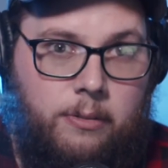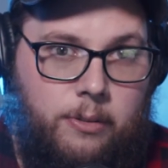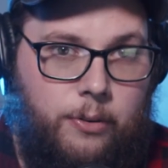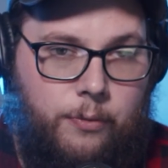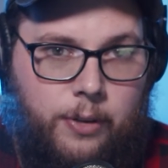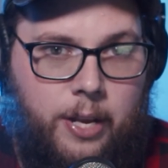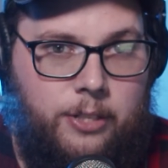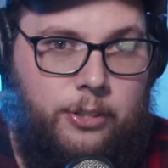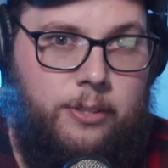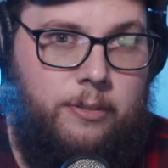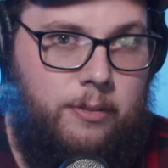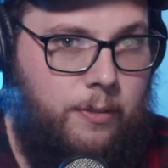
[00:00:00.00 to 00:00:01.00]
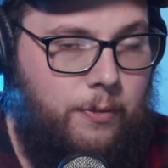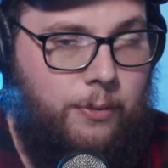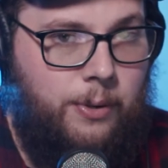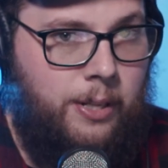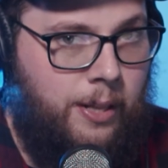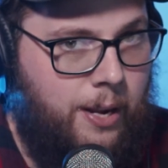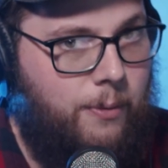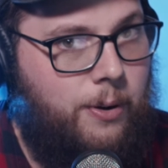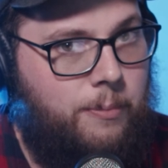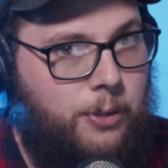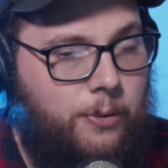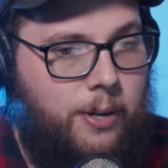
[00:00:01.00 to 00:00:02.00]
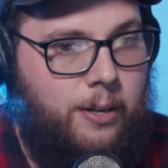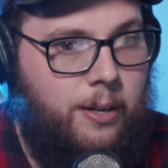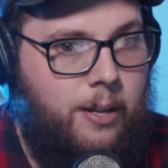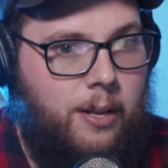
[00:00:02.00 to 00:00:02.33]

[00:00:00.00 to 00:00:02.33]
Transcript: notification if you really like what I'm doing.